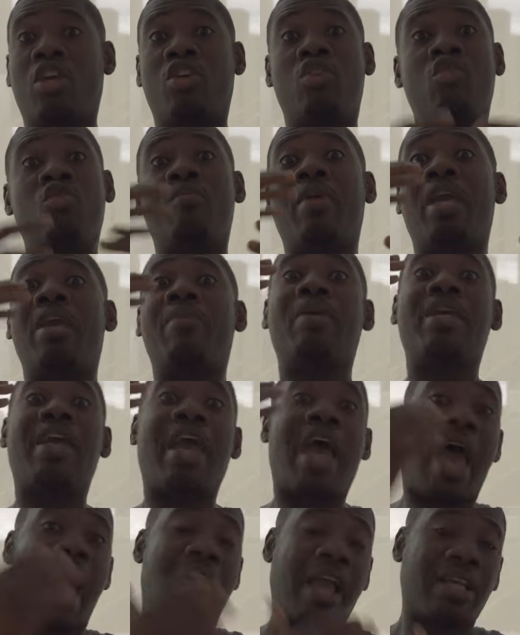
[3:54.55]
You may
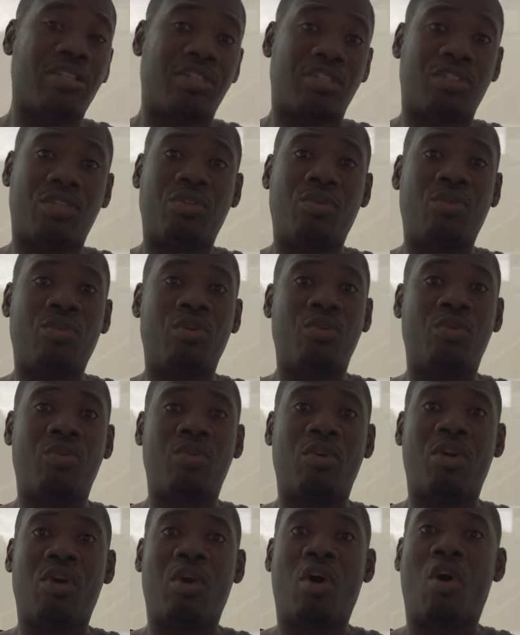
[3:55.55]
be asked
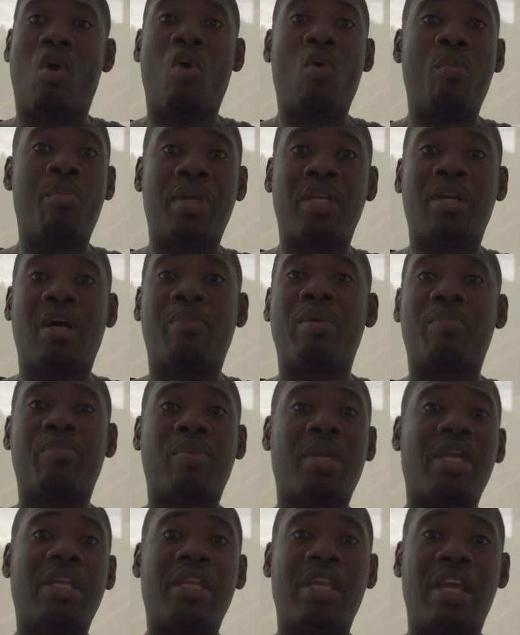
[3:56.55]
to open up a
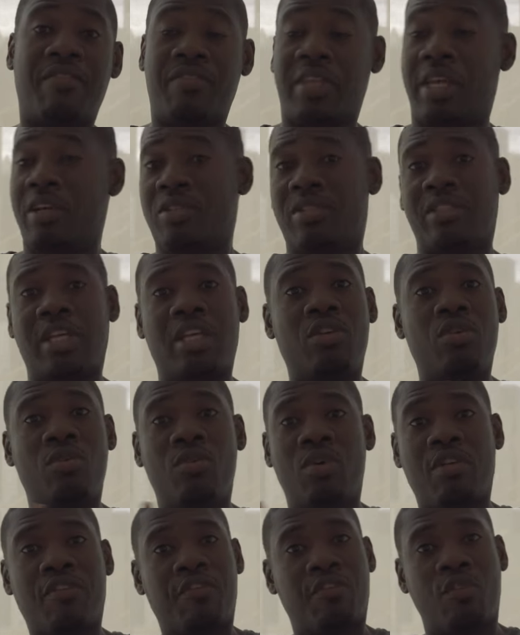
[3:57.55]
PDF. They'll send
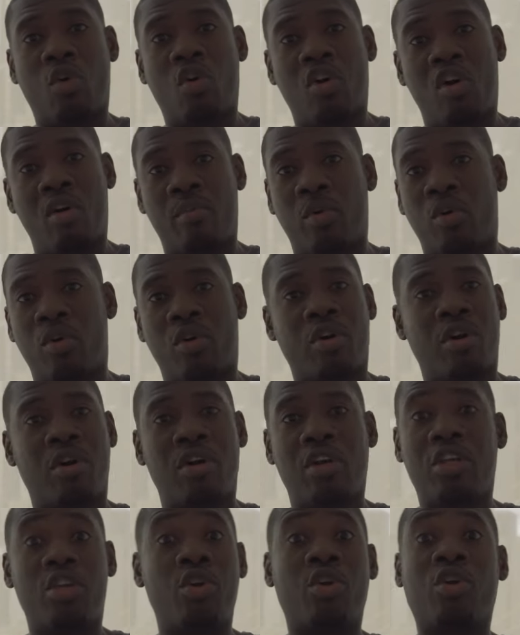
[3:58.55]
you a form
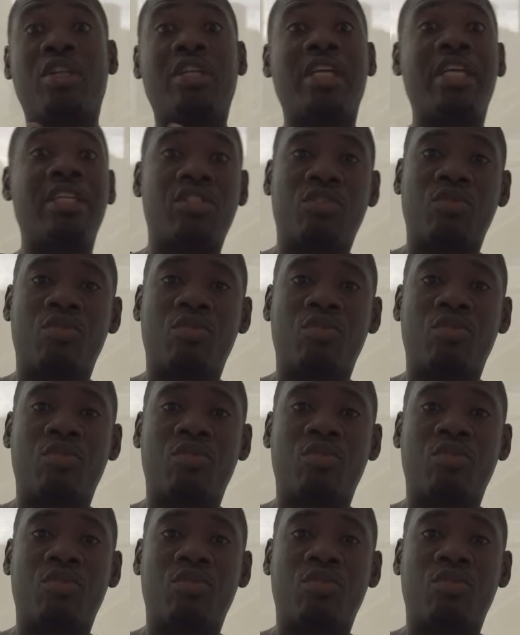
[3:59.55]
or your lease